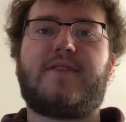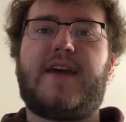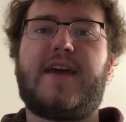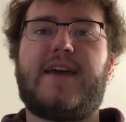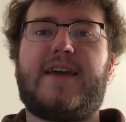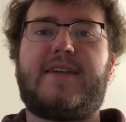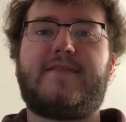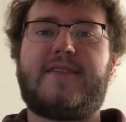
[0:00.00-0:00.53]

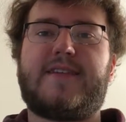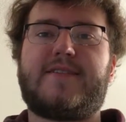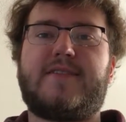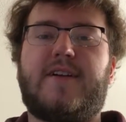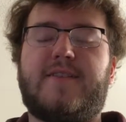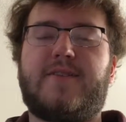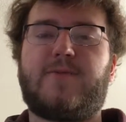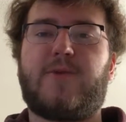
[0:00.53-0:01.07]
hey, that's
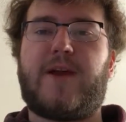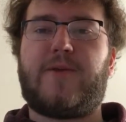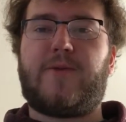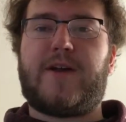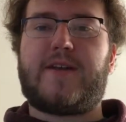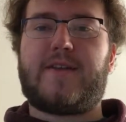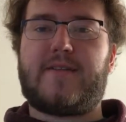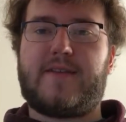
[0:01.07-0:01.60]
not the right
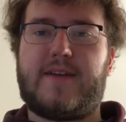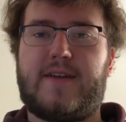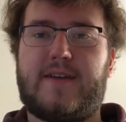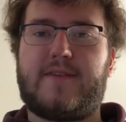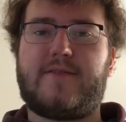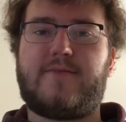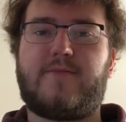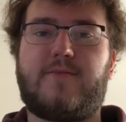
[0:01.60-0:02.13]
way to
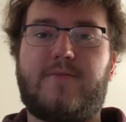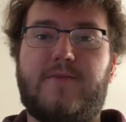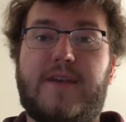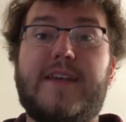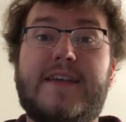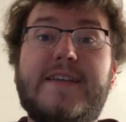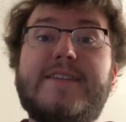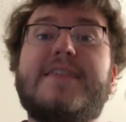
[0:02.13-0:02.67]
think.
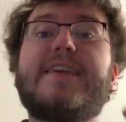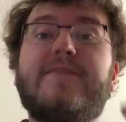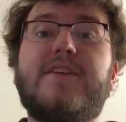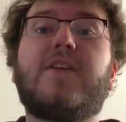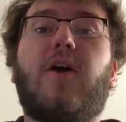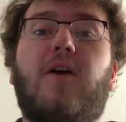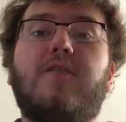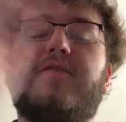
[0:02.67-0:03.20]
He's
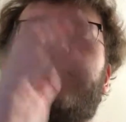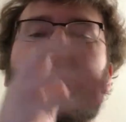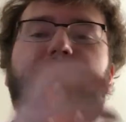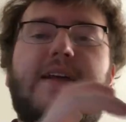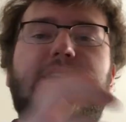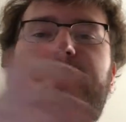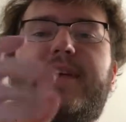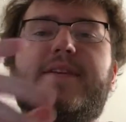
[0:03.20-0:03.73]
giving all of the
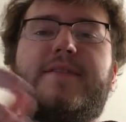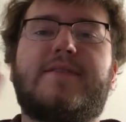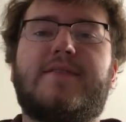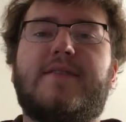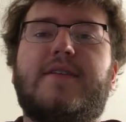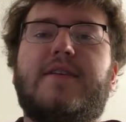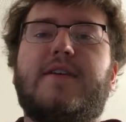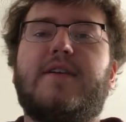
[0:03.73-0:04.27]
ideas,
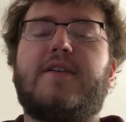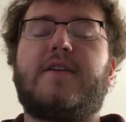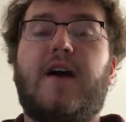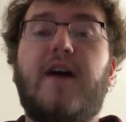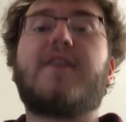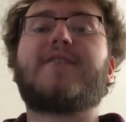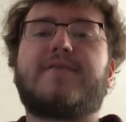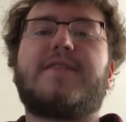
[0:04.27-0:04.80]

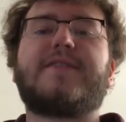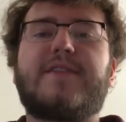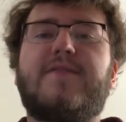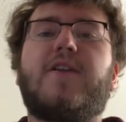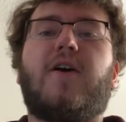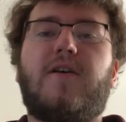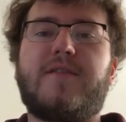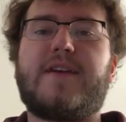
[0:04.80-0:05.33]
Huxley's
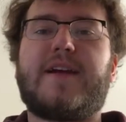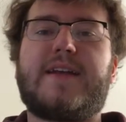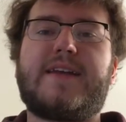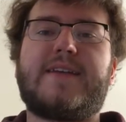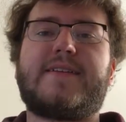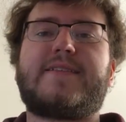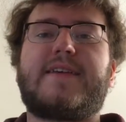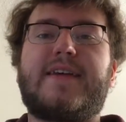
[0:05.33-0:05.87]
giving all the
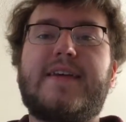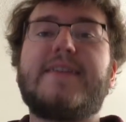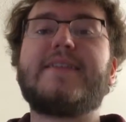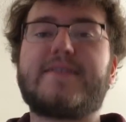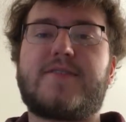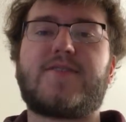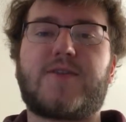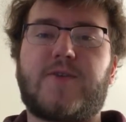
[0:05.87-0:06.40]
ideas that he
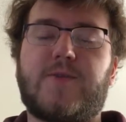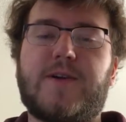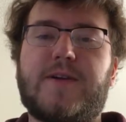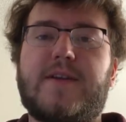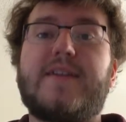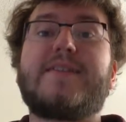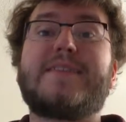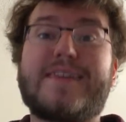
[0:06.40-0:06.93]

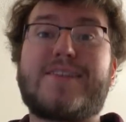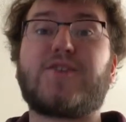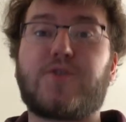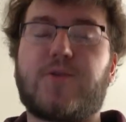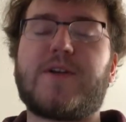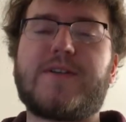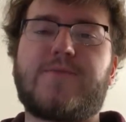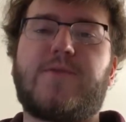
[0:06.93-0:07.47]

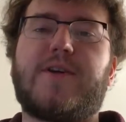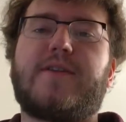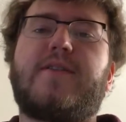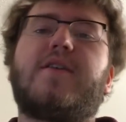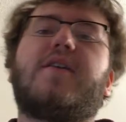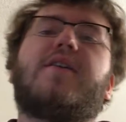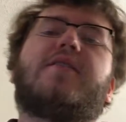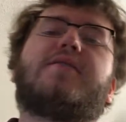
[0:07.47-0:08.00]
disagrees with
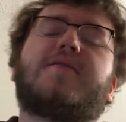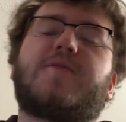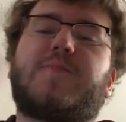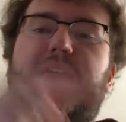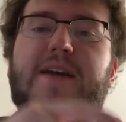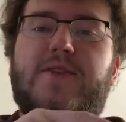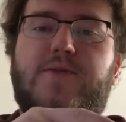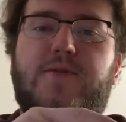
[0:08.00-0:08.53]
to
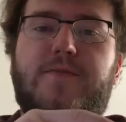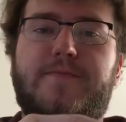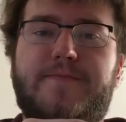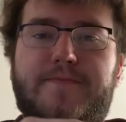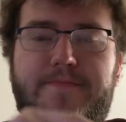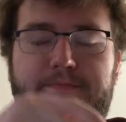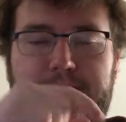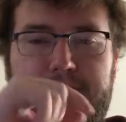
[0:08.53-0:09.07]
Spandrel.
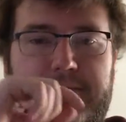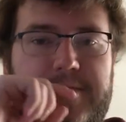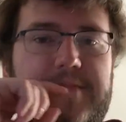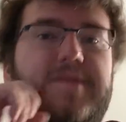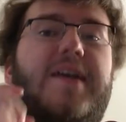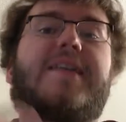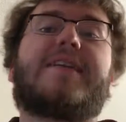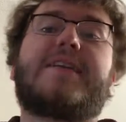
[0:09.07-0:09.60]

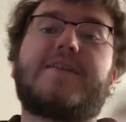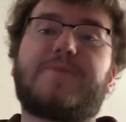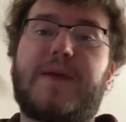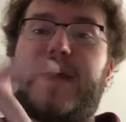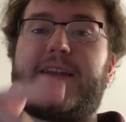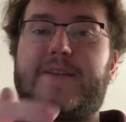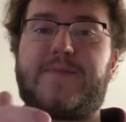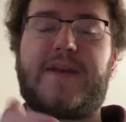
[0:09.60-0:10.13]
And then he's
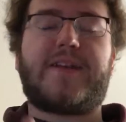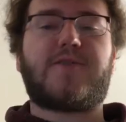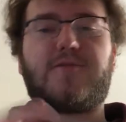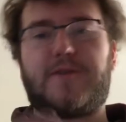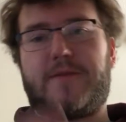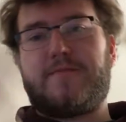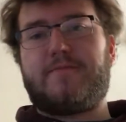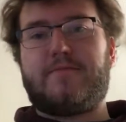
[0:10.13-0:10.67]
painting Spandrel
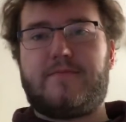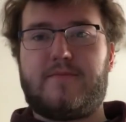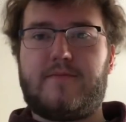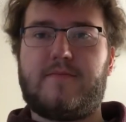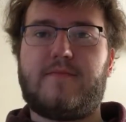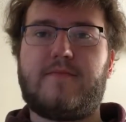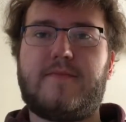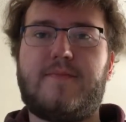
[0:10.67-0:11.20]
in a
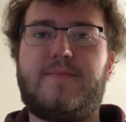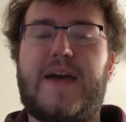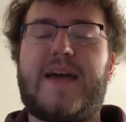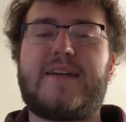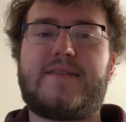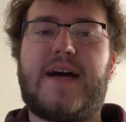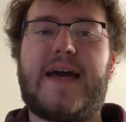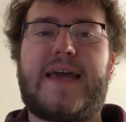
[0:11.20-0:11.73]

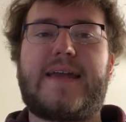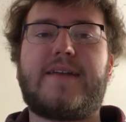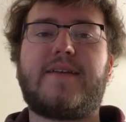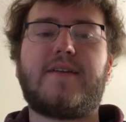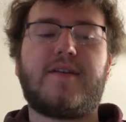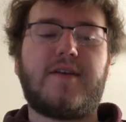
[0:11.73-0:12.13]
bad light.